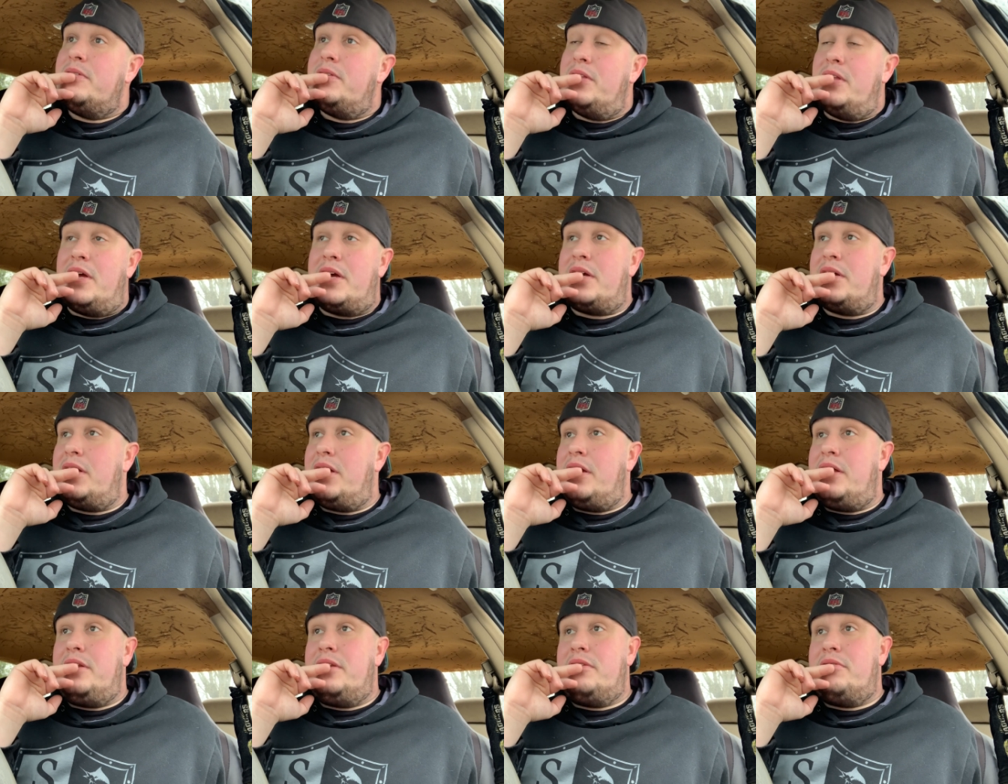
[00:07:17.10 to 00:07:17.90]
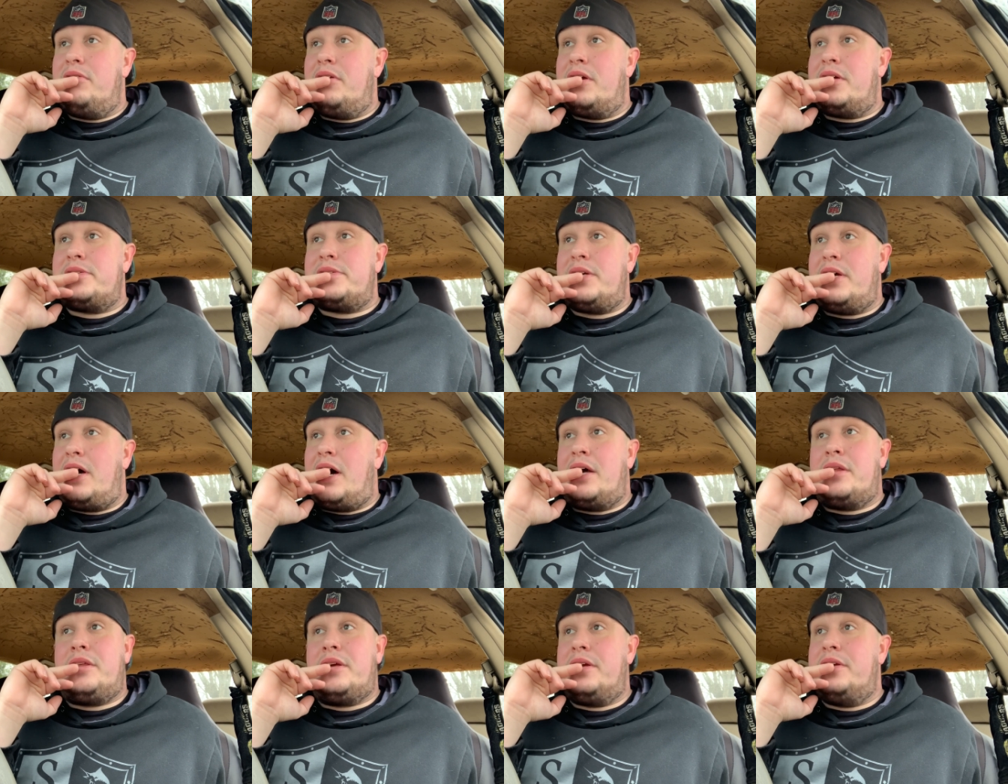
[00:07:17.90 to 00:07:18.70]
Like I, and like I said,
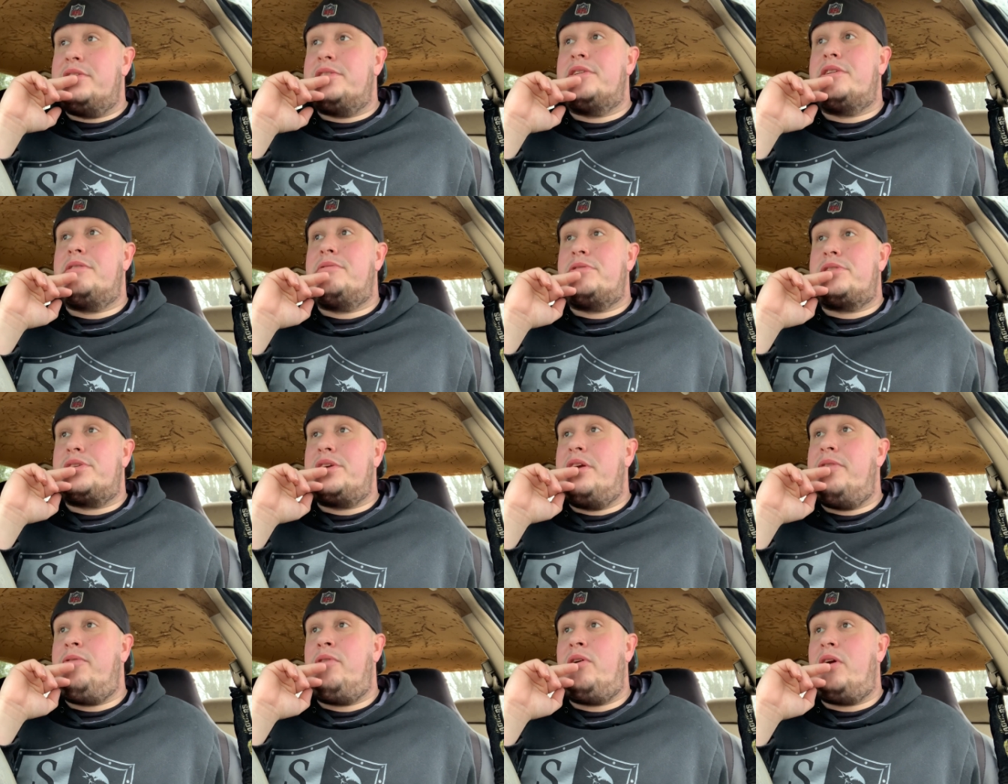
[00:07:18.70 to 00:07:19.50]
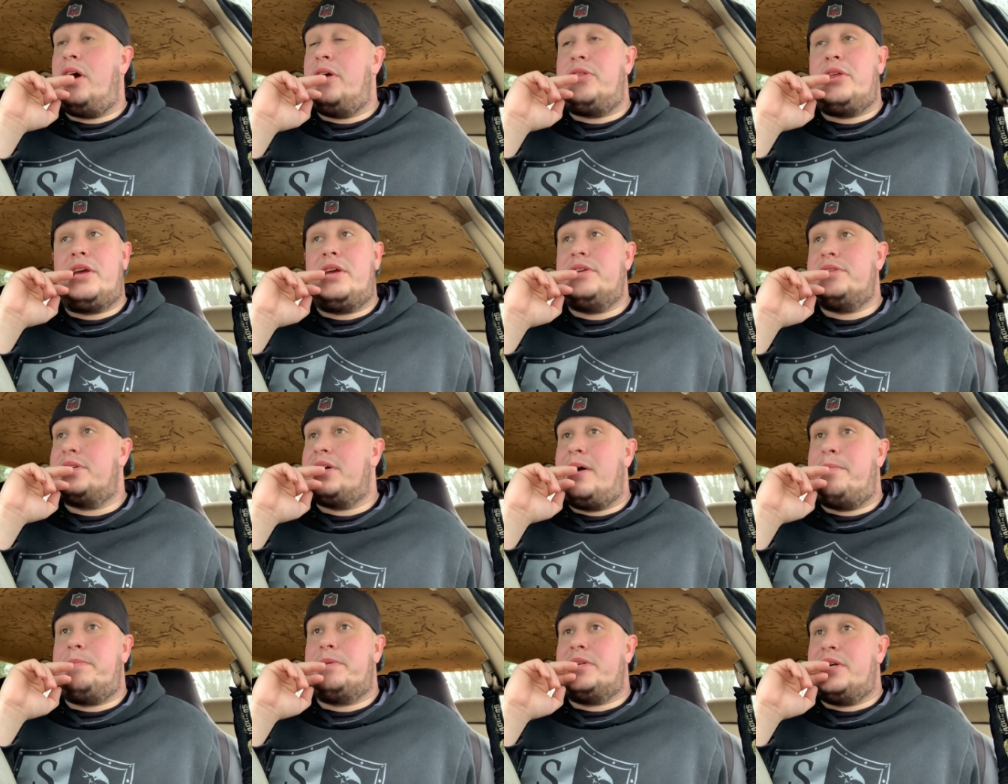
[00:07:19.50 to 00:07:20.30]
I think he's a good receiver. I think he's
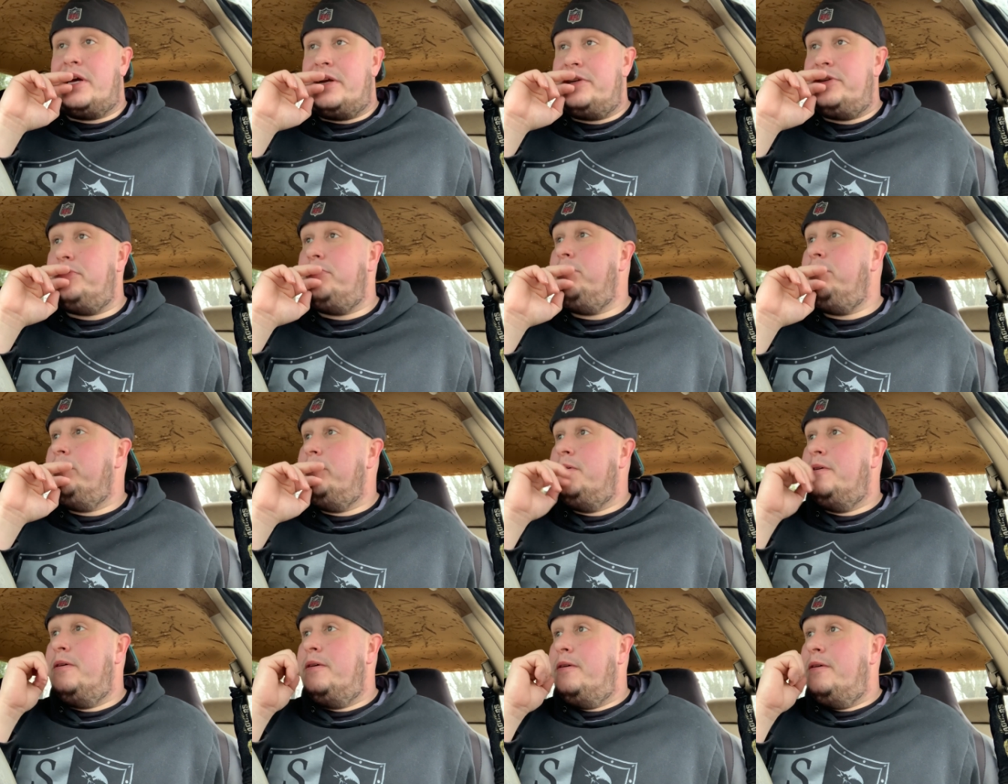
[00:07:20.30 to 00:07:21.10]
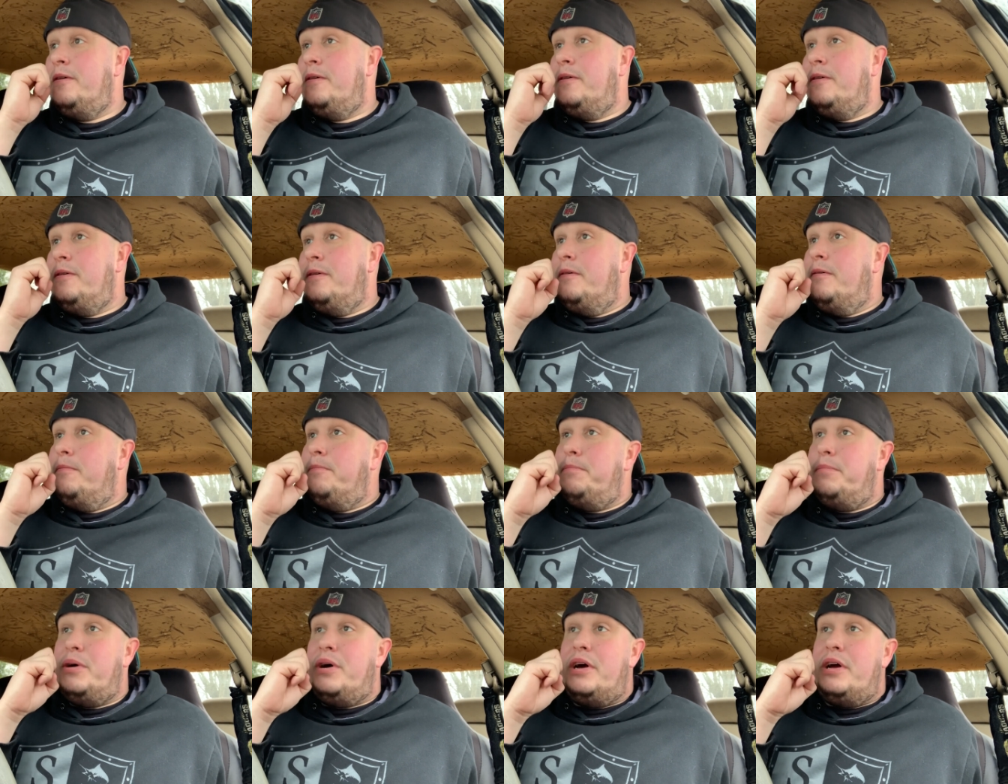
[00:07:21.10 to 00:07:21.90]
got potential,
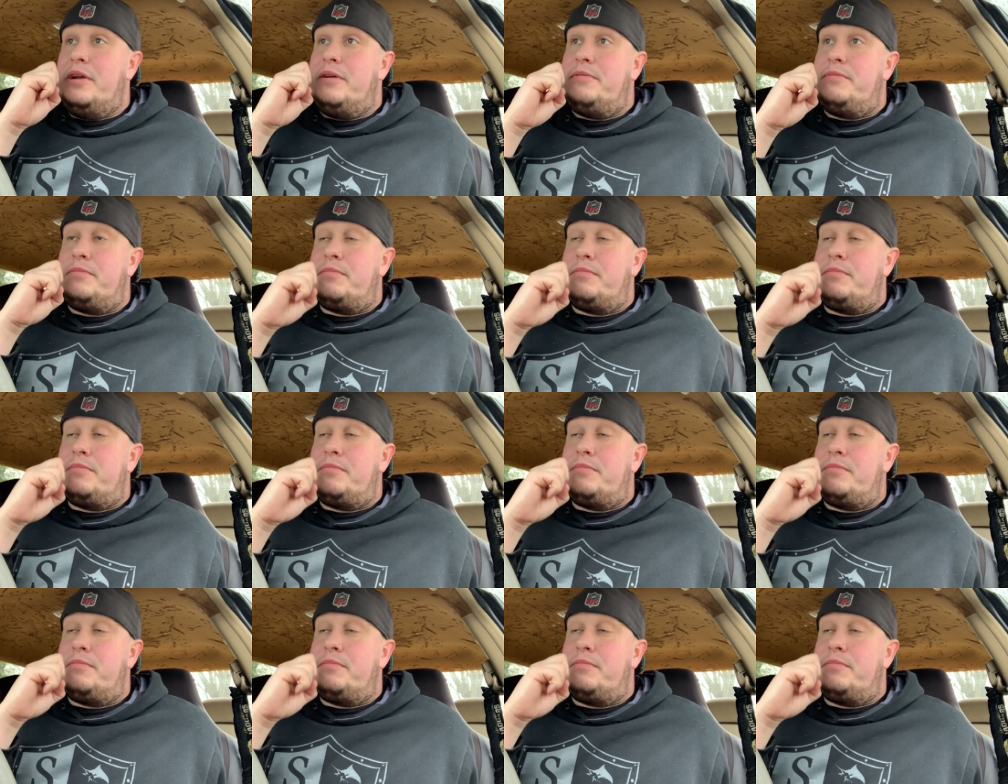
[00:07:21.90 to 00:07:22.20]
but